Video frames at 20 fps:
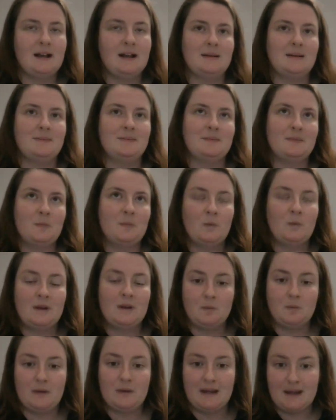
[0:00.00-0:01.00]

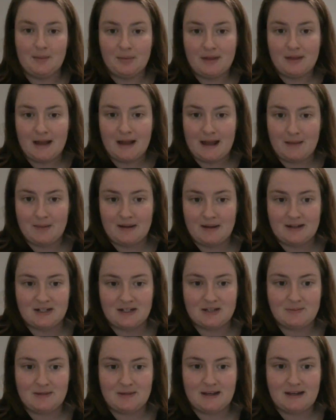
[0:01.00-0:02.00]
when we apply
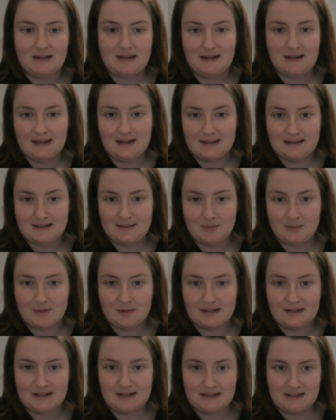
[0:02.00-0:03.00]
punishment, it's
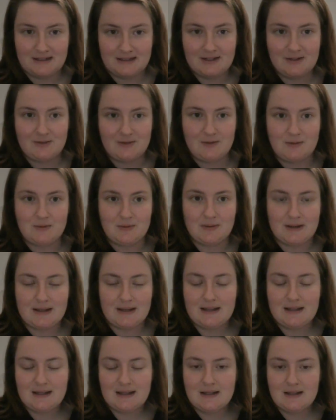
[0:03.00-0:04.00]
important to
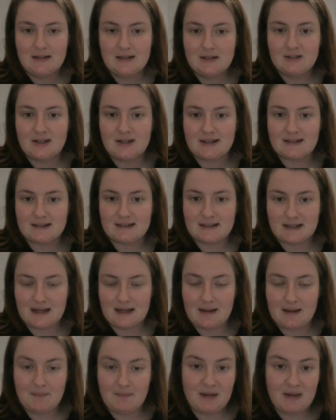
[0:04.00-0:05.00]
just
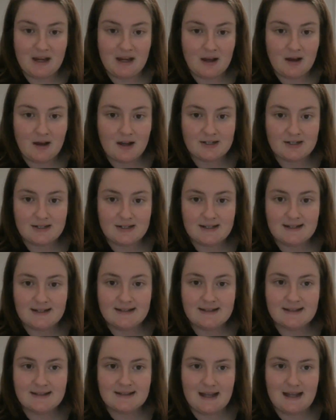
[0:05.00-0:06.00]
be
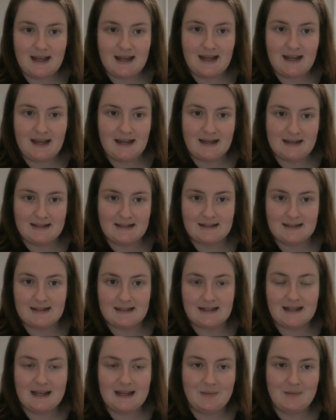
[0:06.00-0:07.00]
cautious
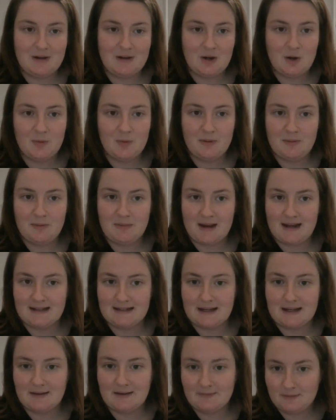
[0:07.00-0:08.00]
and keep an open
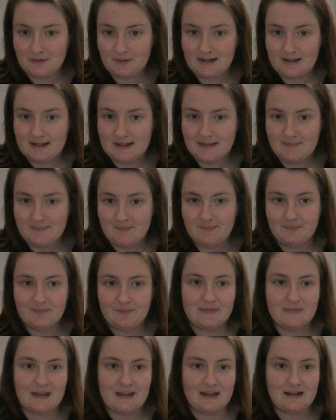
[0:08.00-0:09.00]
mind out for it,
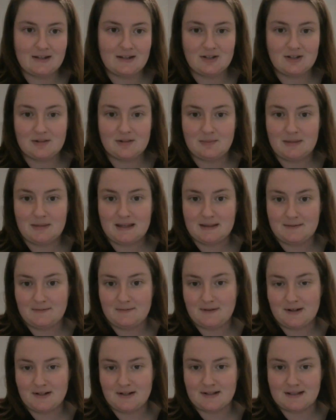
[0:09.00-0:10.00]
that it shouldn't be the
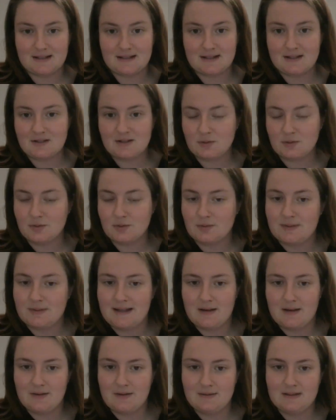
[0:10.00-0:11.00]
first tool
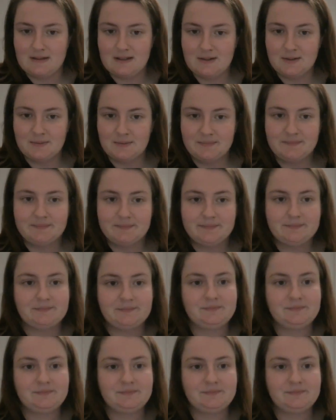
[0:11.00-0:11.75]
we go to.